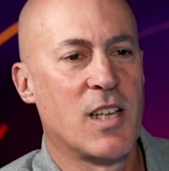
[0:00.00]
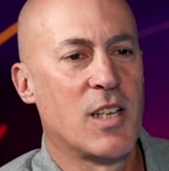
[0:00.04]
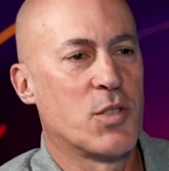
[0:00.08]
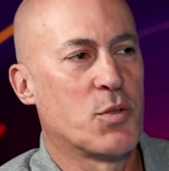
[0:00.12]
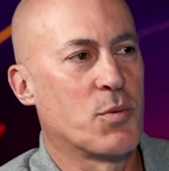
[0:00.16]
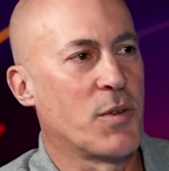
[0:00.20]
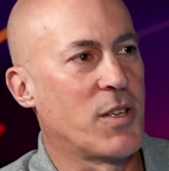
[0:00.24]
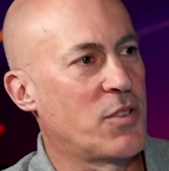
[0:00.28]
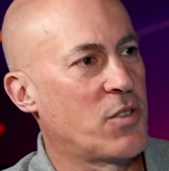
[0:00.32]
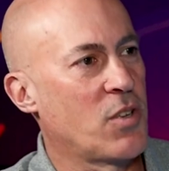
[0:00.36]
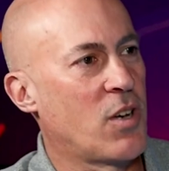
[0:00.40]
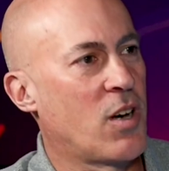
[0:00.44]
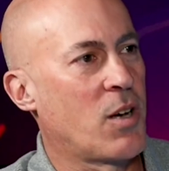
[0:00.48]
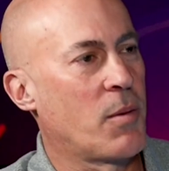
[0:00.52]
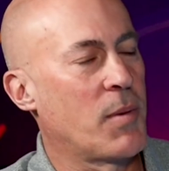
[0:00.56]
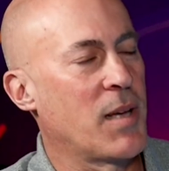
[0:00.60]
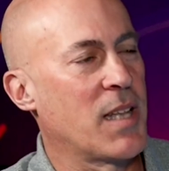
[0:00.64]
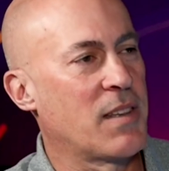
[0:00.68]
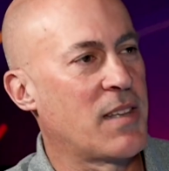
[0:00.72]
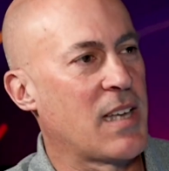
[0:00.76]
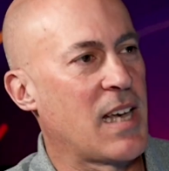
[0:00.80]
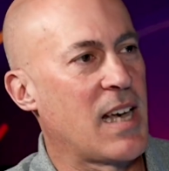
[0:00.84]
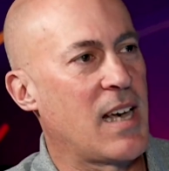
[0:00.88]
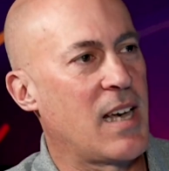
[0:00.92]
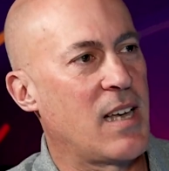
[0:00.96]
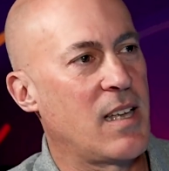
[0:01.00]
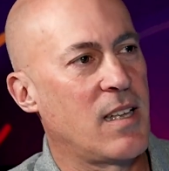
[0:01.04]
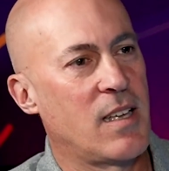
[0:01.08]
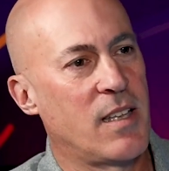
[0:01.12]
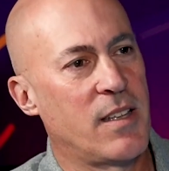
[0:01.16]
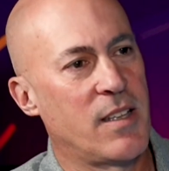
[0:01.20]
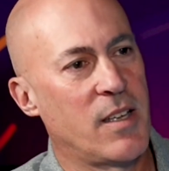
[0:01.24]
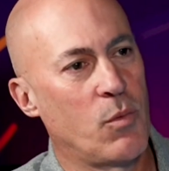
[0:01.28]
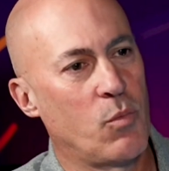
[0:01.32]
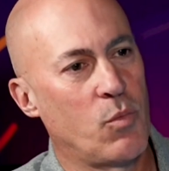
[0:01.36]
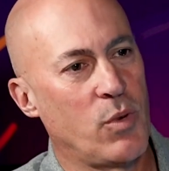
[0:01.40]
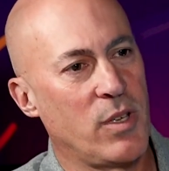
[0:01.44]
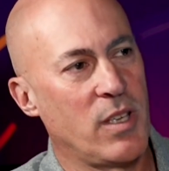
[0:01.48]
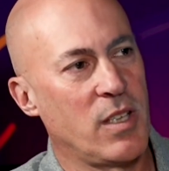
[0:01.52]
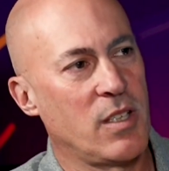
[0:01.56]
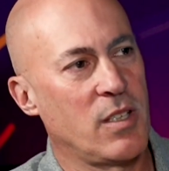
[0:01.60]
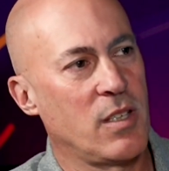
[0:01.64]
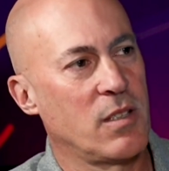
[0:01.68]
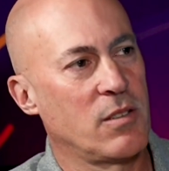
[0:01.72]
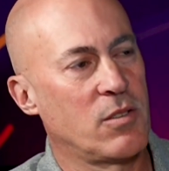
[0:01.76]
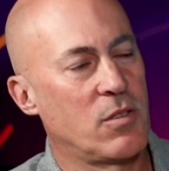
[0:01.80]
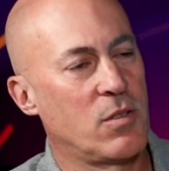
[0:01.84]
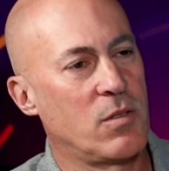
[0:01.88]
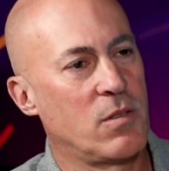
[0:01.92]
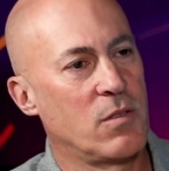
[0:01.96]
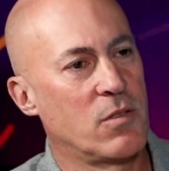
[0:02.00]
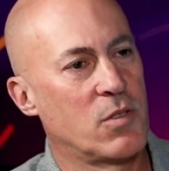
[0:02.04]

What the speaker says: So we could talk about that. And then we